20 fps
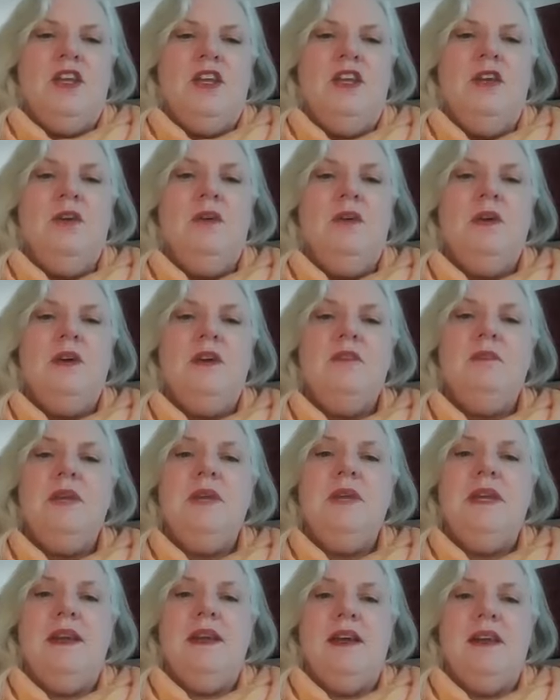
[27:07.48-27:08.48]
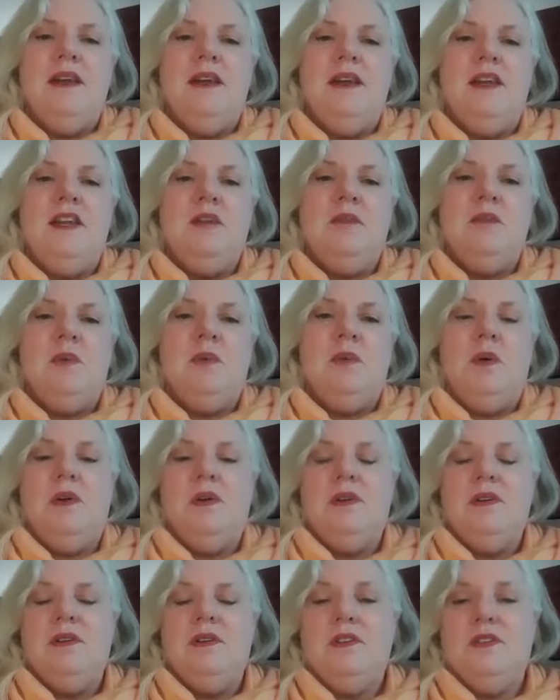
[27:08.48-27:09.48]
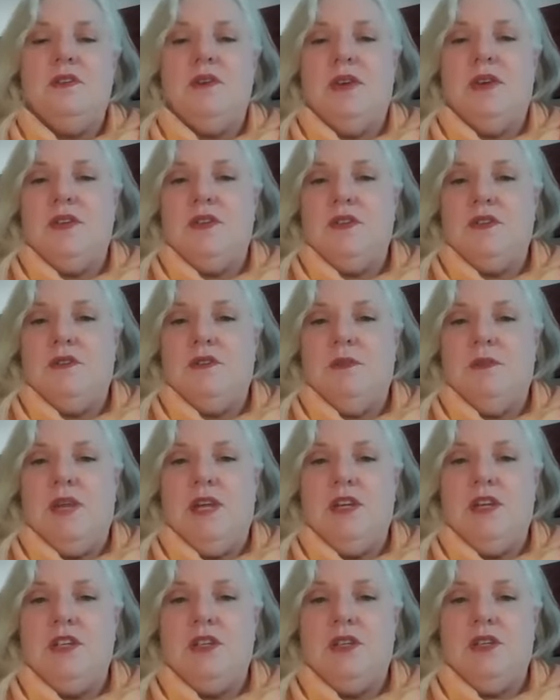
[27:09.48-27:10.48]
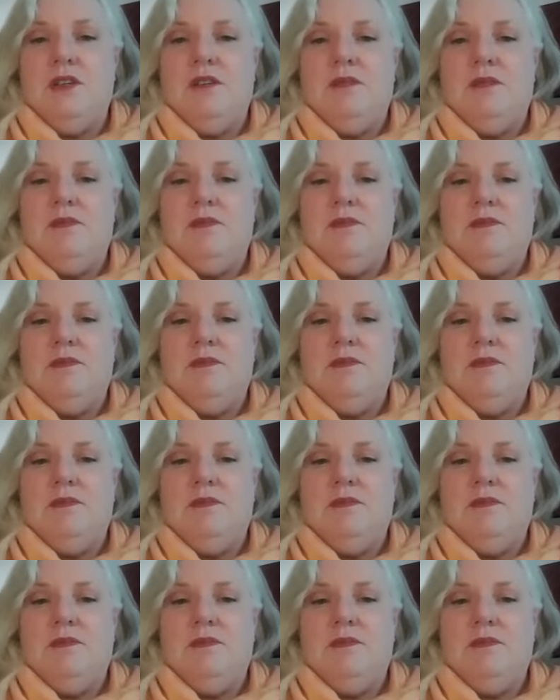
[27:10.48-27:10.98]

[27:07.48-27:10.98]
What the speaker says: You have begun an important transformation,